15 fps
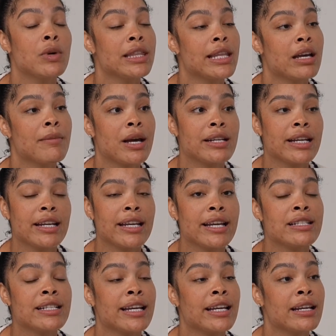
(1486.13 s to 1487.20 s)
thing about Danny?
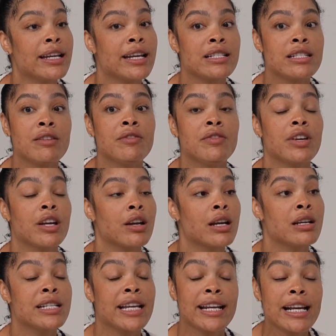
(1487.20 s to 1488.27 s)

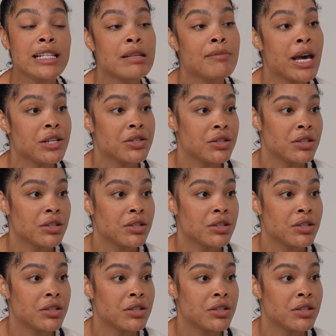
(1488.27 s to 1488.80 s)
Danny has a master's